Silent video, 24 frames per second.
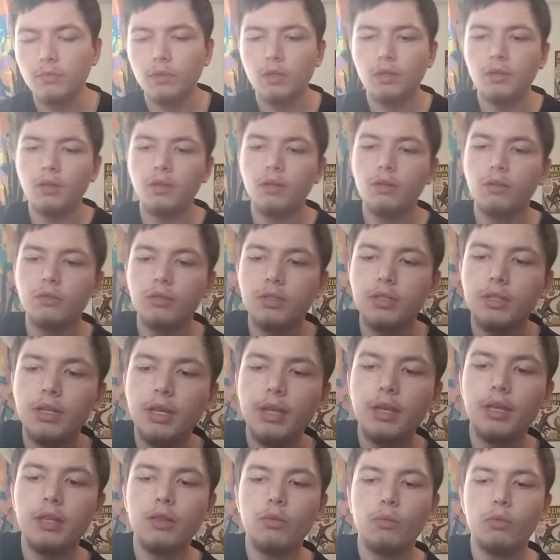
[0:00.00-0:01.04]
you know,
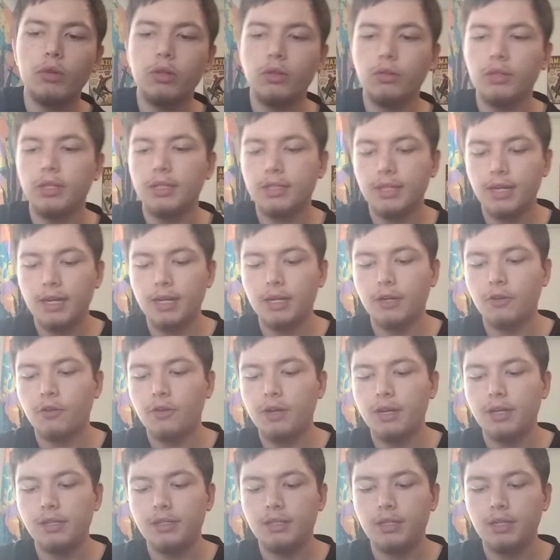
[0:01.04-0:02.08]
today in the world it's kind of
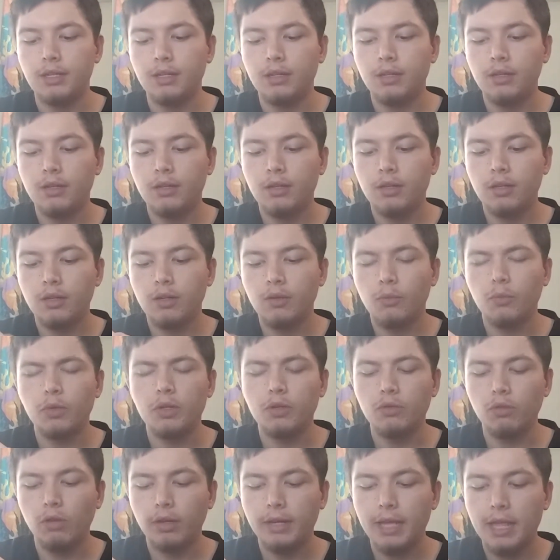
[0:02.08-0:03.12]
crazy when
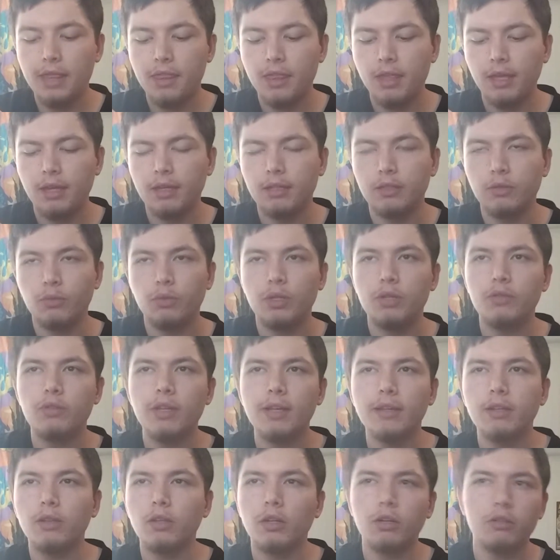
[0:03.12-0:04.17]
you look at things. When you
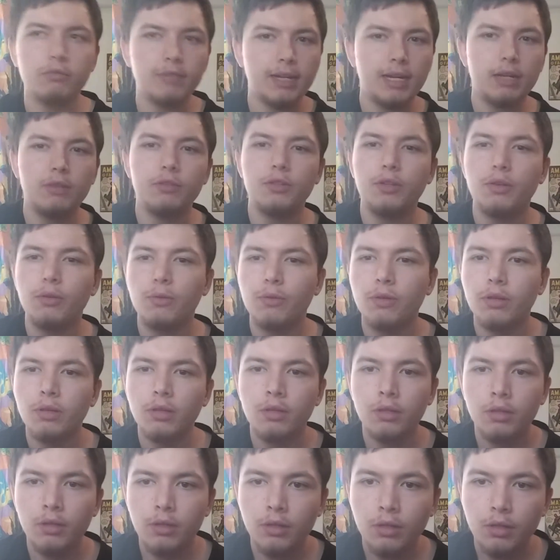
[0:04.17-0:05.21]
take a look around you,
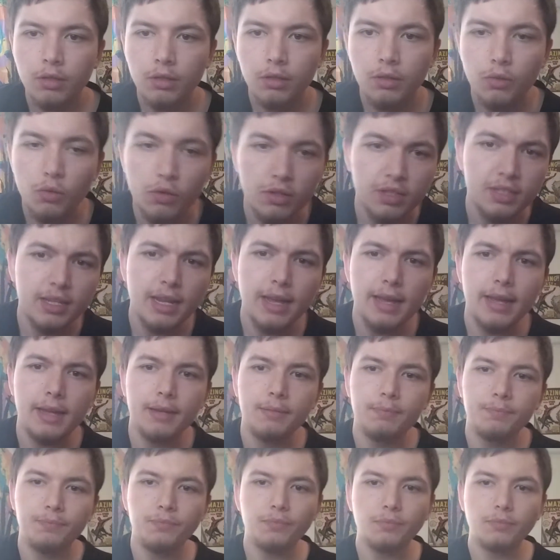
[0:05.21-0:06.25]
you
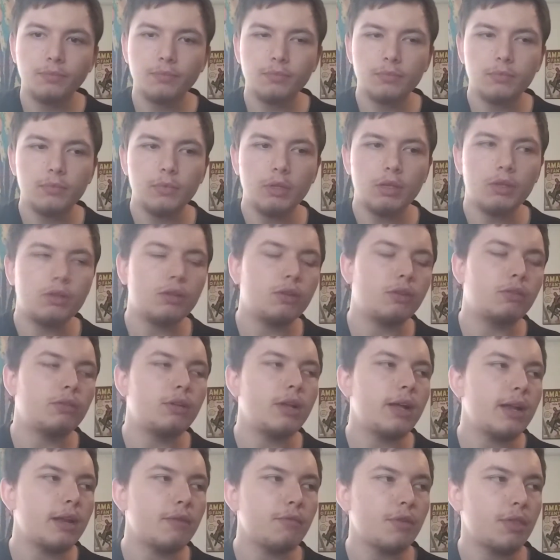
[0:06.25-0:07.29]
decide, you know,
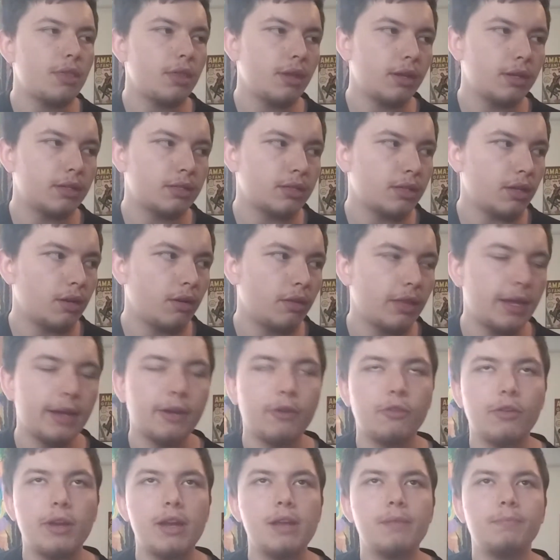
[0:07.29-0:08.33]
not everything is all that
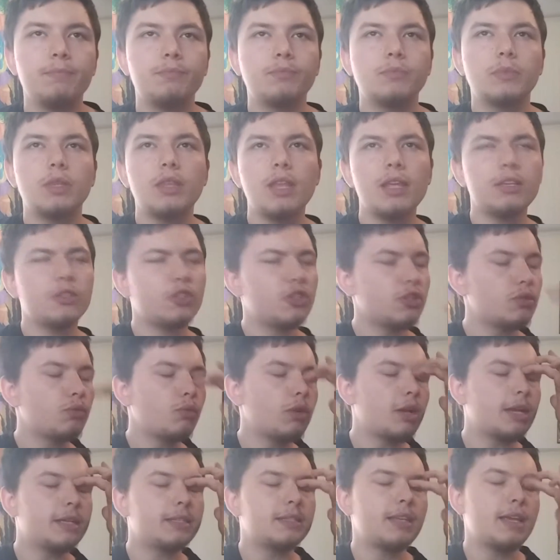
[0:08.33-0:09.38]
great. And that's just
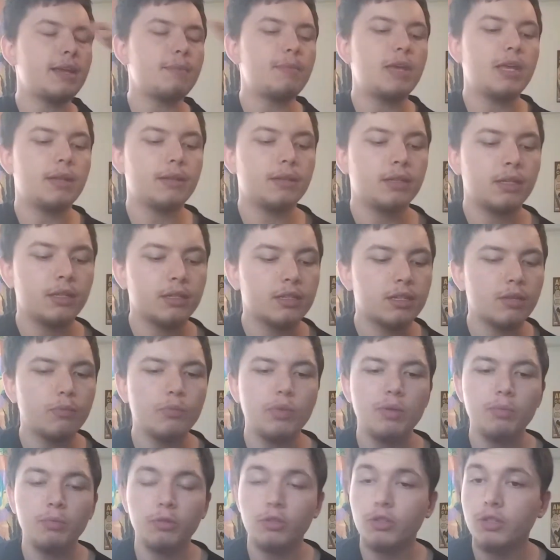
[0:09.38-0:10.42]
what I say, man. Some
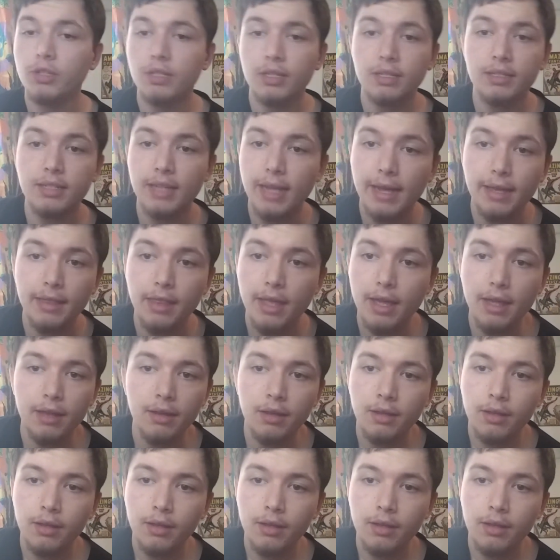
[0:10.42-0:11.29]
people just decide that